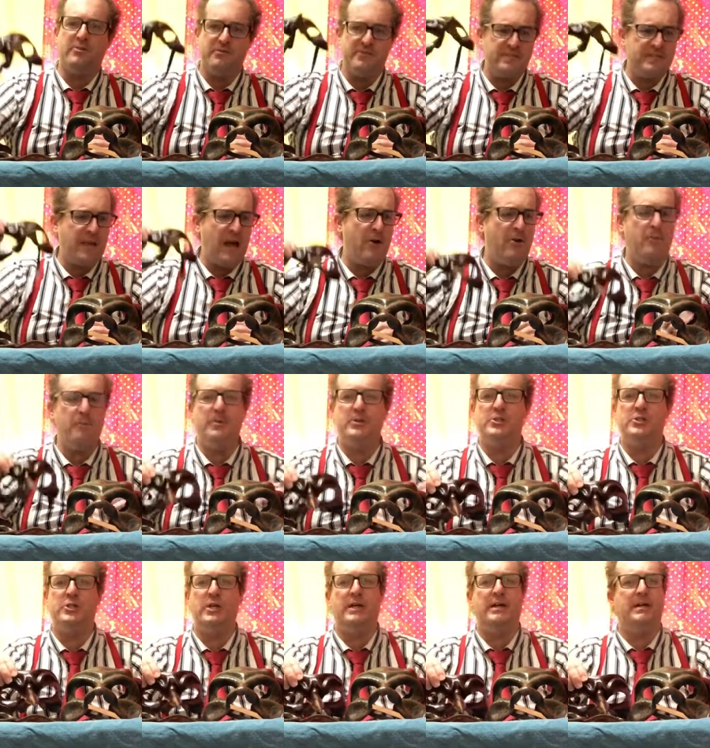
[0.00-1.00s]
of
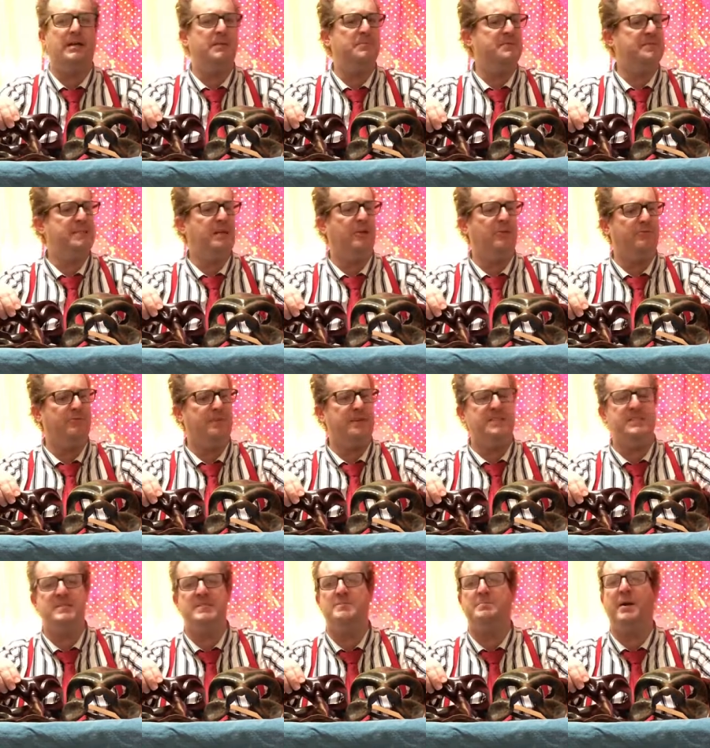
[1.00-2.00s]
Scaramuccia himself
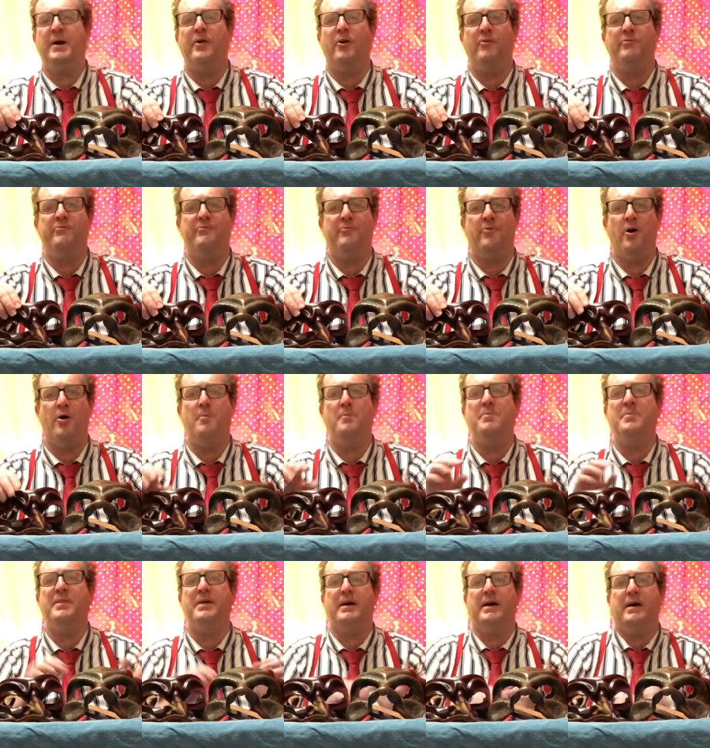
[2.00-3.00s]
is spun off
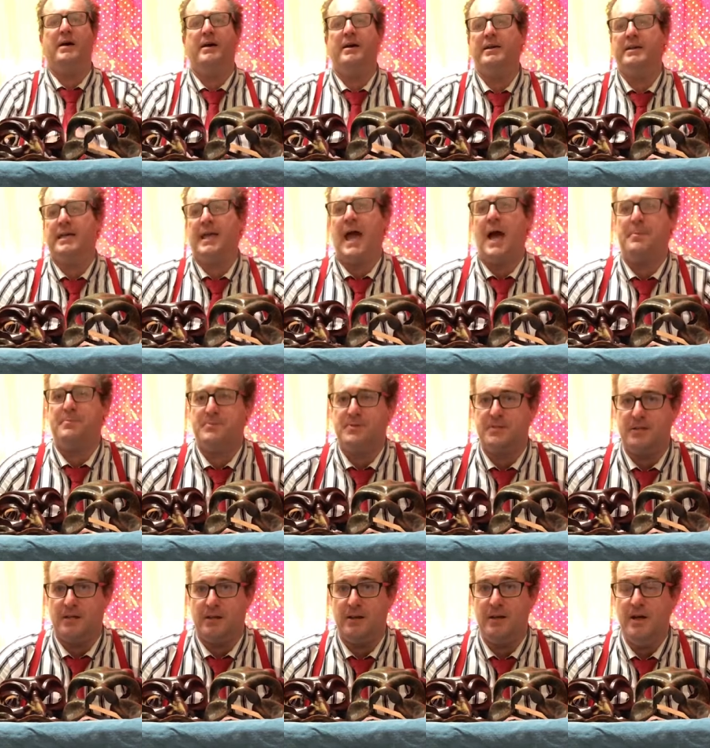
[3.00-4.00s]
from the
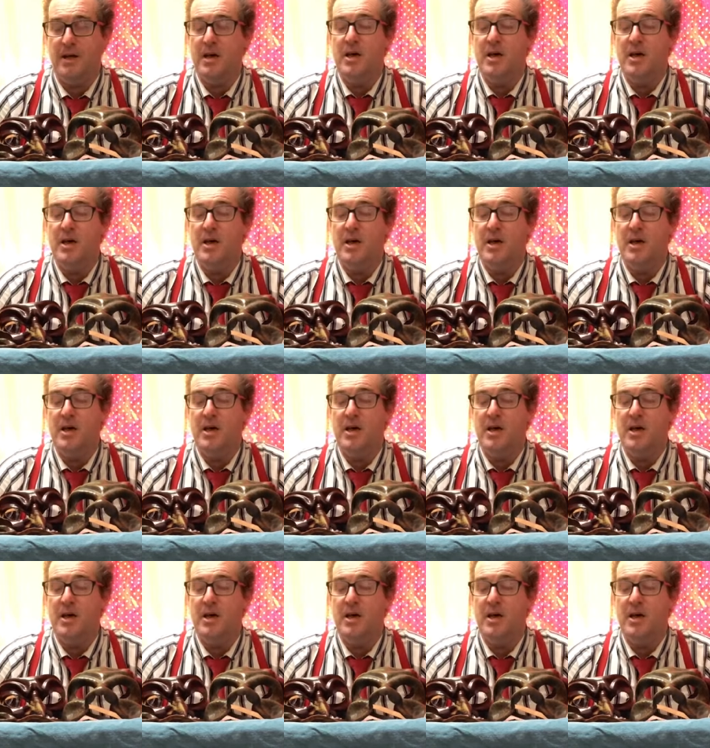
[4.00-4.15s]
captain.